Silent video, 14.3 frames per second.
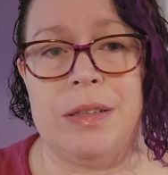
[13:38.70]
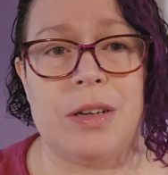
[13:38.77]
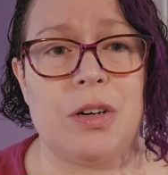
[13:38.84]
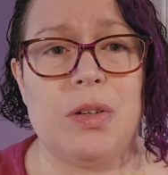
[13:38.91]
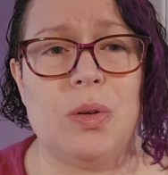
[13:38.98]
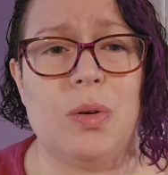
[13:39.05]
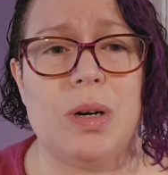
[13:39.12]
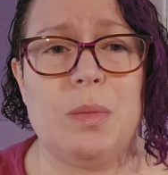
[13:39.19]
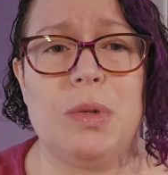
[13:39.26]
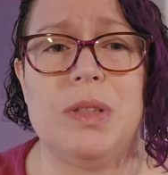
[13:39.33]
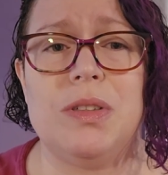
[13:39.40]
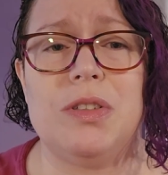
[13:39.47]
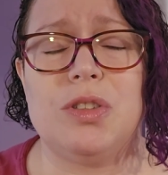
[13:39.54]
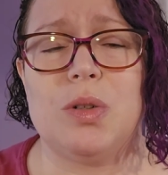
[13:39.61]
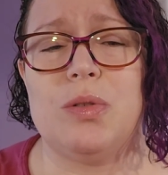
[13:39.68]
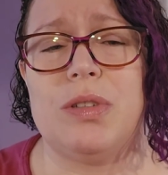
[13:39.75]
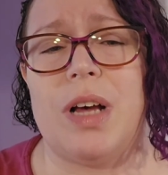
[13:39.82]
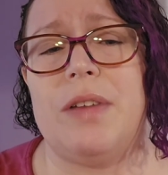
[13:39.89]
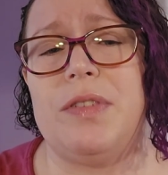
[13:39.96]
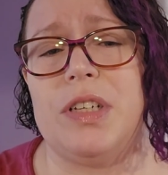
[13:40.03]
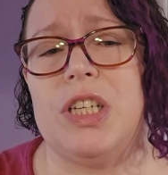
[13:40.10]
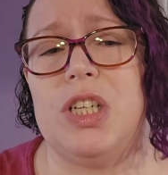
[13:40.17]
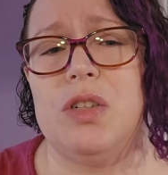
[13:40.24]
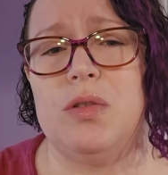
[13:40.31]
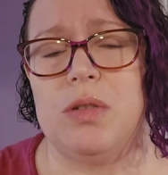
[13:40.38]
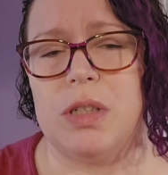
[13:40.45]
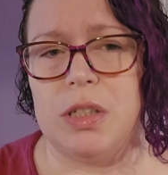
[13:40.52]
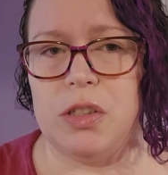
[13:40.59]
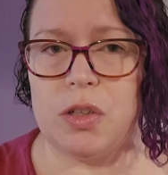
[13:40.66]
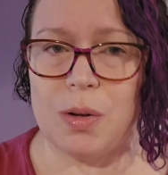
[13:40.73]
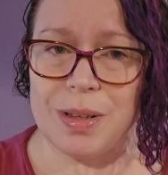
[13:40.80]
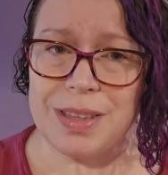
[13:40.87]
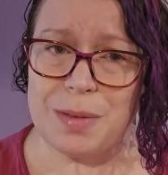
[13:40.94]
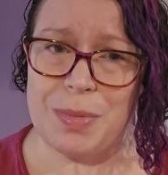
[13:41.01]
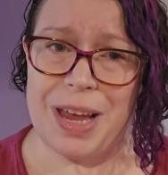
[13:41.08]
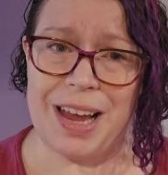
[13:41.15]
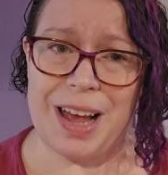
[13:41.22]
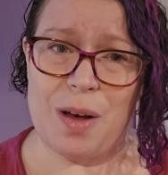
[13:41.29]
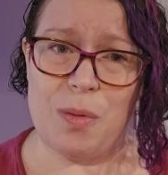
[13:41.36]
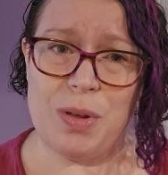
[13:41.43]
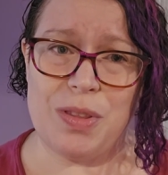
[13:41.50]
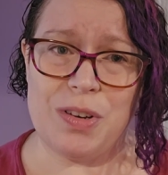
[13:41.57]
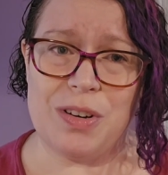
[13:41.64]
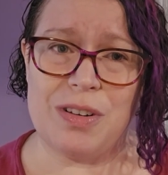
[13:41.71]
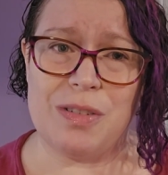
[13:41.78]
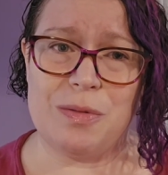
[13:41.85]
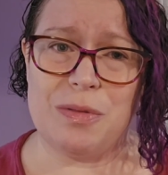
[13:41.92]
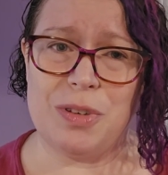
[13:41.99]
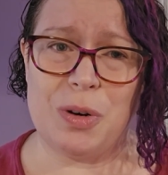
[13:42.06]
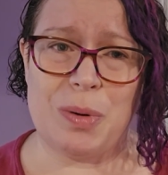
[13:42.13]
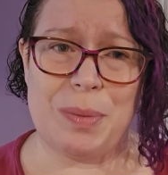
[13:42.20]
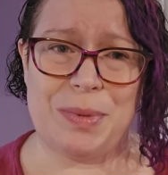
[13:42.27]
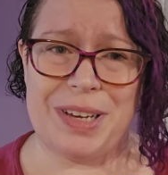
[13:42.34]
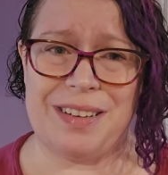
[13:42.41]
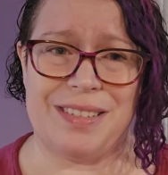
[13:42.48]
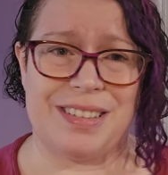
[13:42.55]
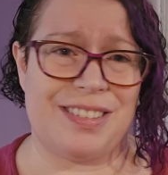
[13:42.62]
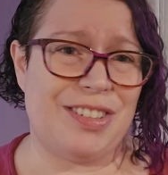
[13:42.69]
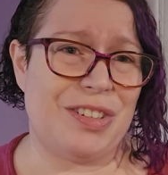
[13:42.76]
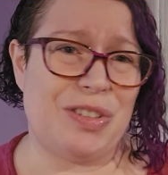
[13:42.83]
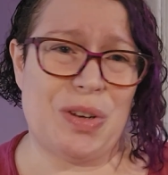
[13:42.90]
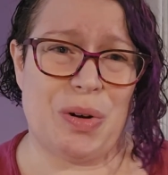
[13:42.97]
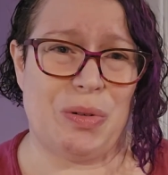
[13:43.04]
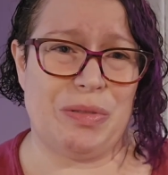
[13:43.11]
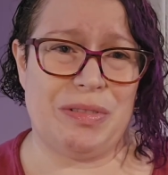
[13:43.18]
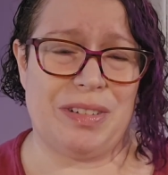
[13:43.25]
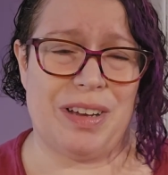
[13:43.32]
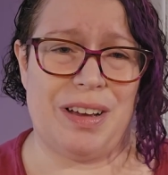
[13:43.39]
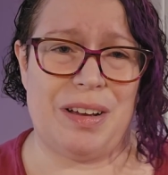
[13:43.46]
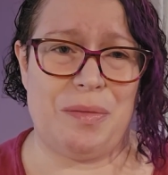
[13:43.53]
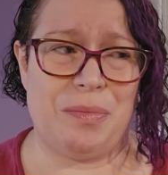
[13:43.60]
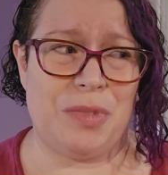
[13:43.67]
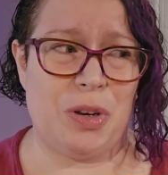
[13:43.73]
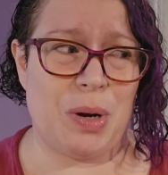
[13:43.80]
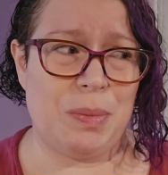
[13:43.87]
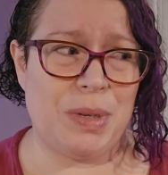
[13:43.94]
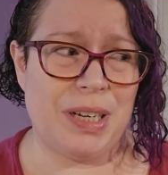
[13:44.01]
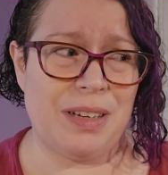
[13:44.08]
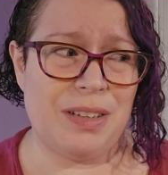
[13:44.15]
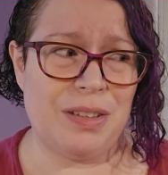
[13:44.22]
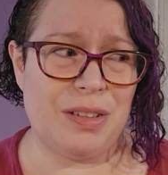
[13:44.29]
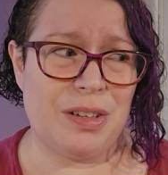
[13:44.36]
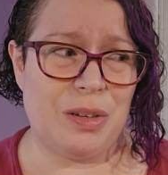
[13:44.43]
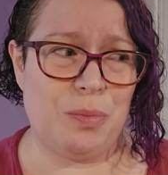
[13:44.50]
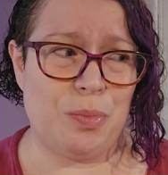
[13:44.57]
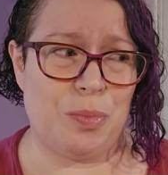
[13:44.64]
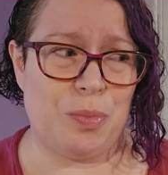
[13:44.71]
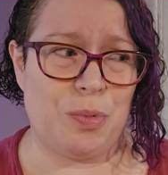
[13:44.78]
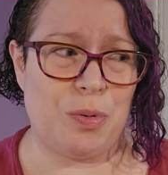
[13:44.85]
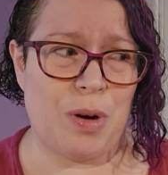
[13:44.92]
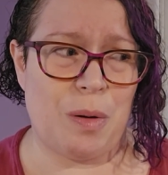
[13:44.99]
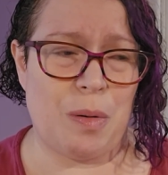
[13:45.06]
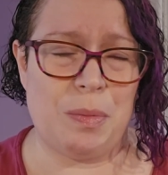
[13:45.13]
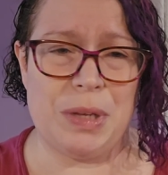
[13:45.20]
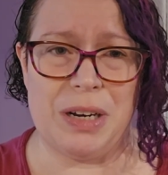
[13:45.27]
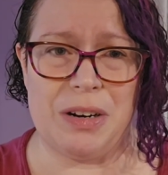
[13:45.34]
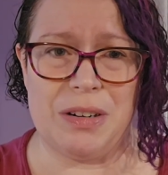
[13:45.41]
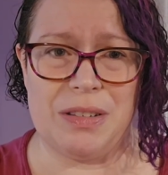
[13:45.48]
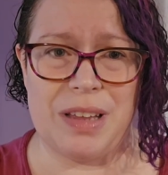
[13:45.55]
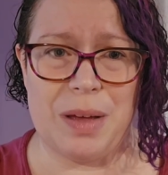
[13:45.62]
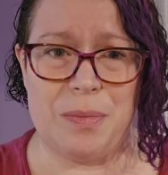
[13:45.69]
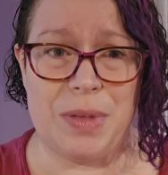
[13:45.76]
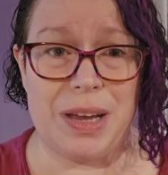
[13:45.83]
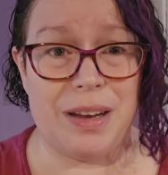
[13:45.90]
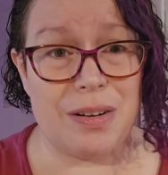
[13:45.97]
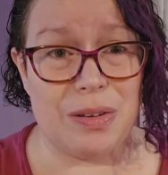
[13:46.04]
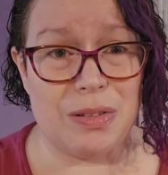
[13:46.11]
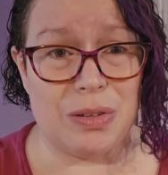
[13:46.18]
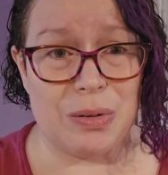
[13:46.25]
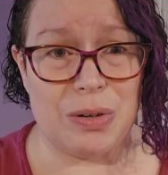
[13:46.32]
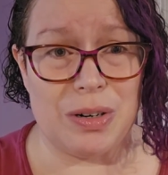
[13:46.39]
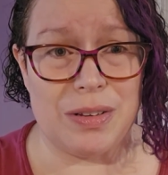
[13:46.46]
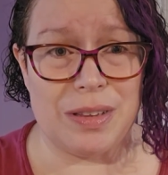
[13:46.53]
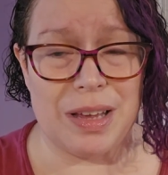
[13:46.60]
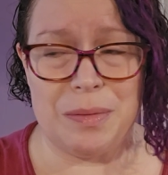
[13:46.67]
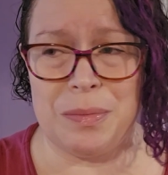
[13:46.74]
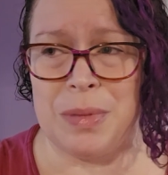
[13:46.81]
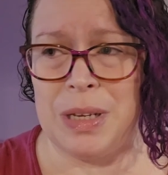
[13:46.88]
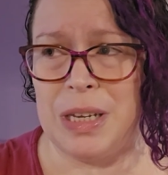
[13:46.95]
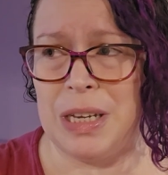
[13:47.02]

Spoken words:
are adorable and they're so soft and cute. Don't let them hang out with your reptiles. Just don't. Your reptiles could probably hurt them. They could also hurt them.